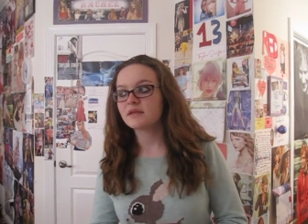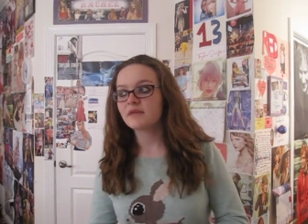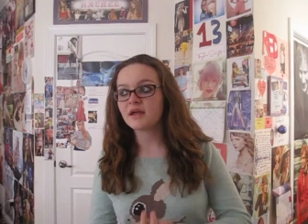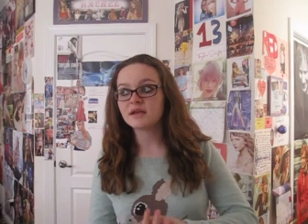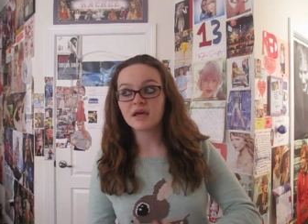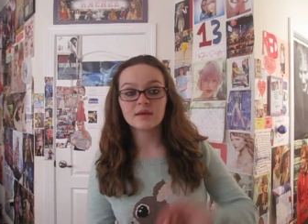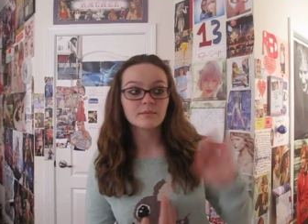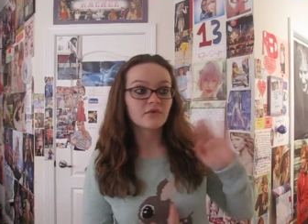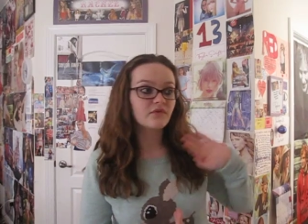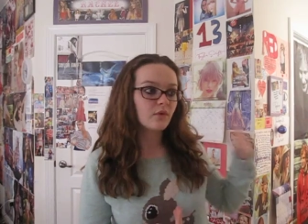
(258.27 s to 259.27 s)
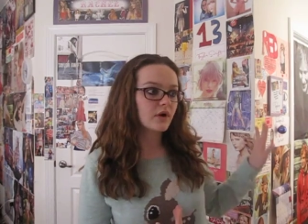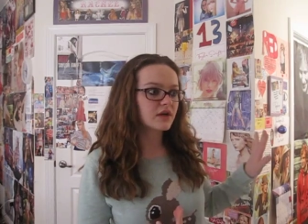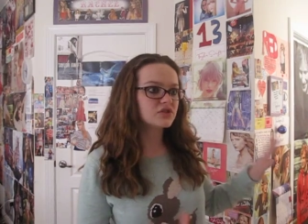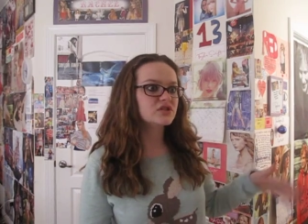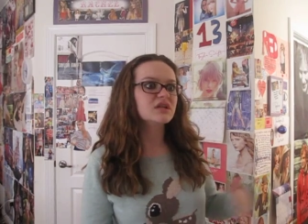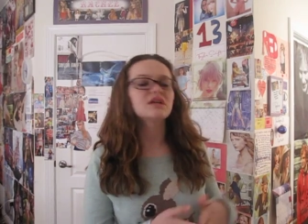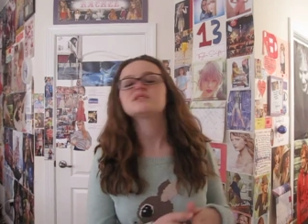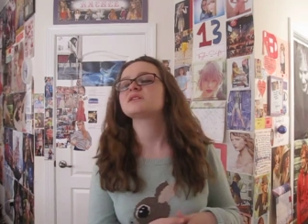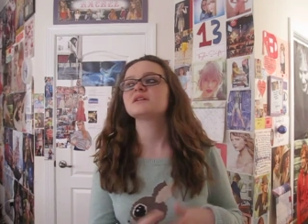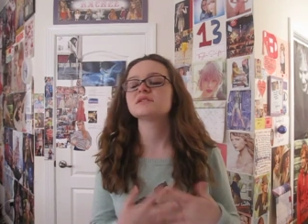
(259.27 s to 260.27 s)
that night before, and she
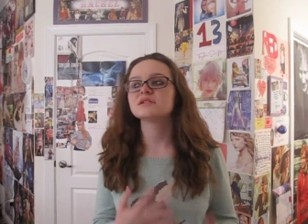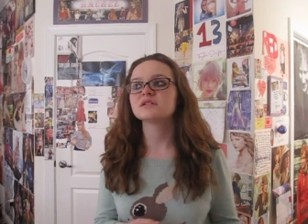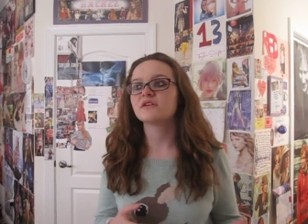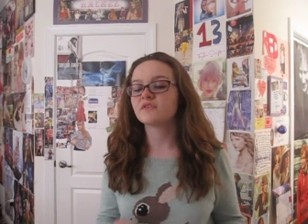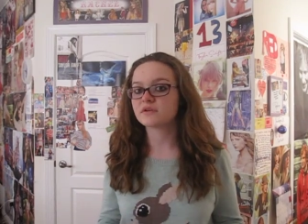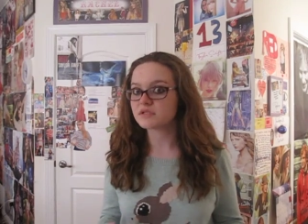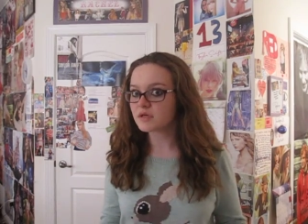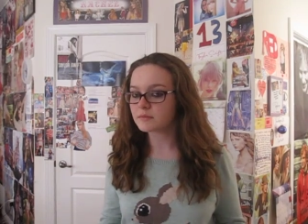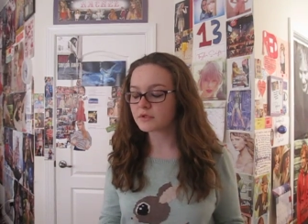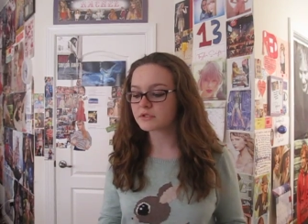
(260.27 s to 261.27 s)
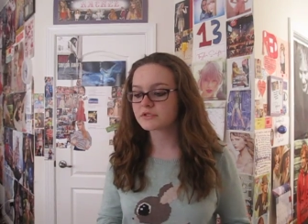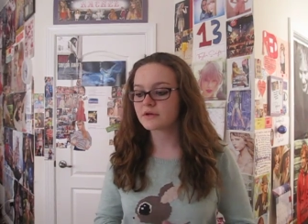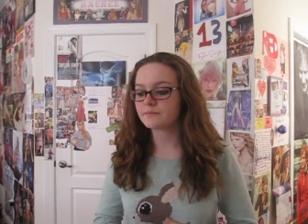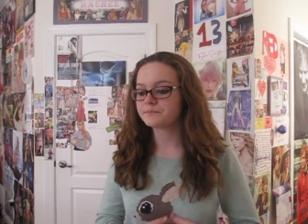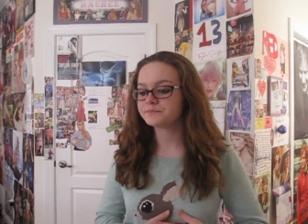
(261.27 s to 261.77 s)
gets tons of stuff on Tumblr, so.